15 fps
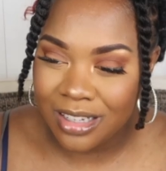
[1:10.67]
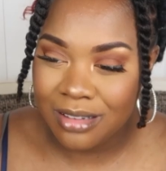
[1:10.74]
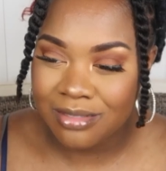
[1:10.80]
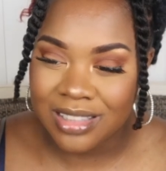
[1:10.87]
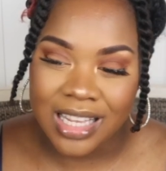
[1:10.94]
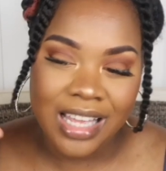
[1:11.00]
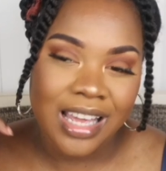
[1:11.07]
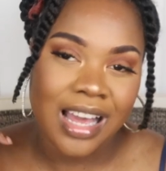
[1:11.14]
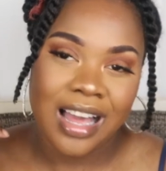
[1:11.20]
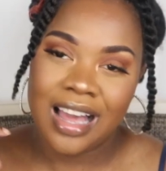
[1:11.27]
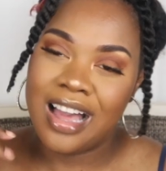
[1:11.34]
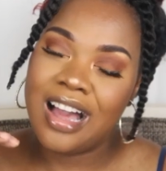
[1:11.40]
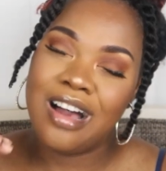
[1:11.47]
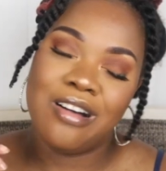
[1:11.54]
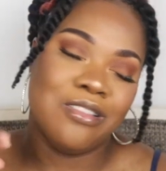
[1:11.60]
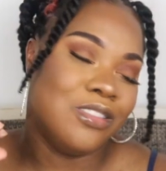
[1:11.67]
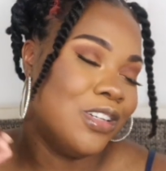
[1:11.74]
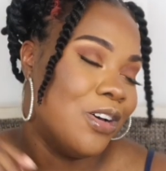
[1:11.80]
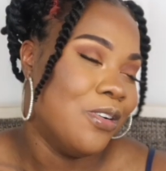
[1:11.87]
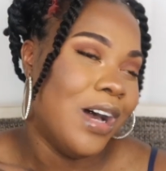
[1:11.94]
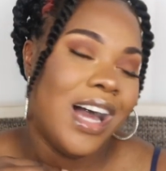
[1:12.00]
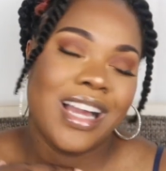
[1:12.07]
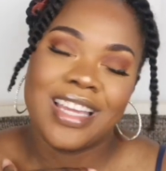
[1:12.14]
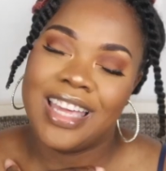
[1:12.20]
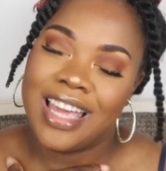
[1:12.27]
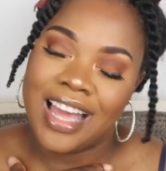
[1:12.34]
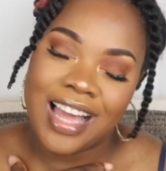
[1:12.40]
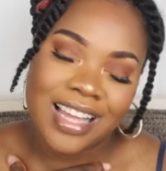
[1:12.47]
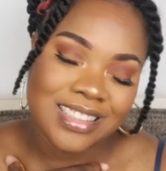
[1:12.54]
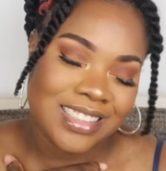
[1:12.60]
and I'm like, I don't know,
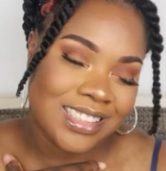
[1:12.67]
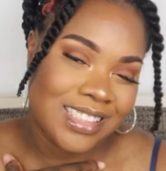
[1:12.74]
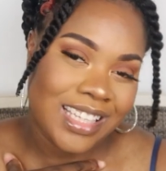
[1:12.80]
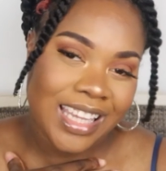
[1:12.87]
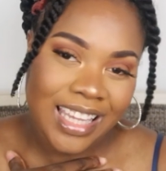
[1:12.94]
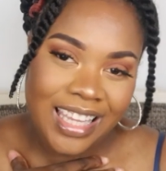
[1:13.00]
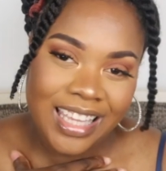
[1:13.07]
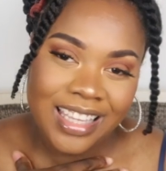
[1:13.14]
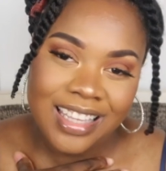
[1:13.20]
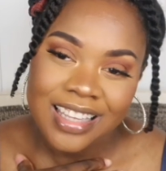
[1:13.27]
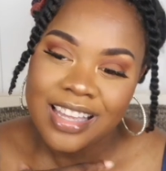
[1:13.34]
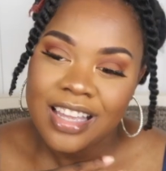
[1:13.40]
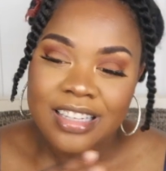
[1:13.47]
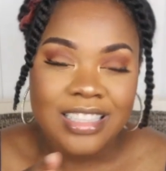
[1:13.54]
I just can't.